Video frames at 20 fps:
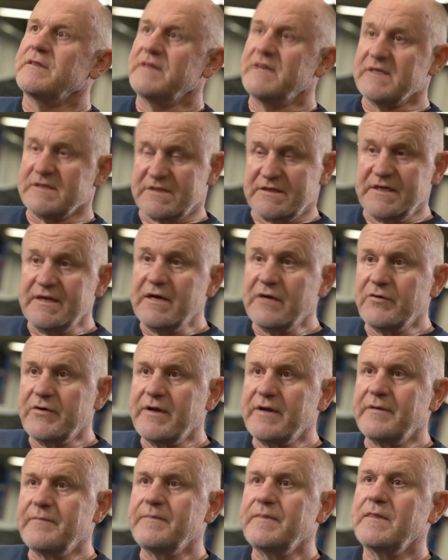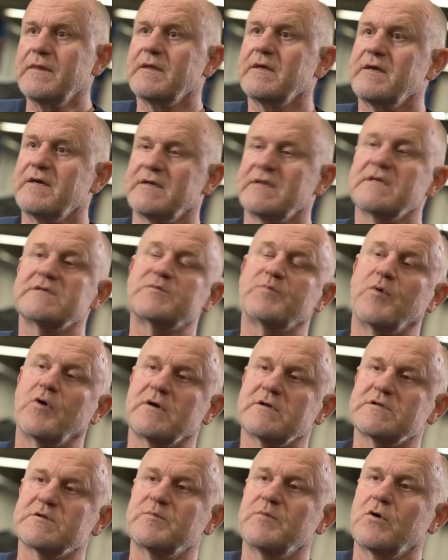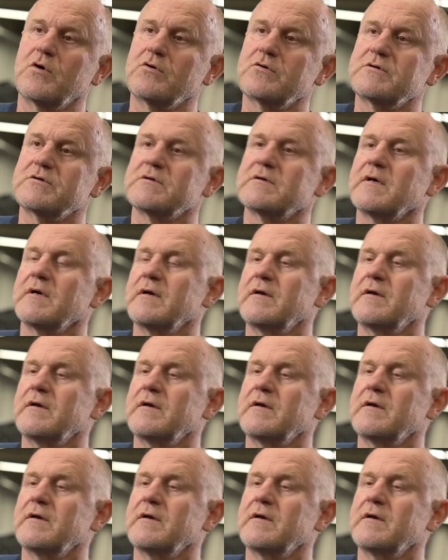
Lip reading: The steering in the sports mode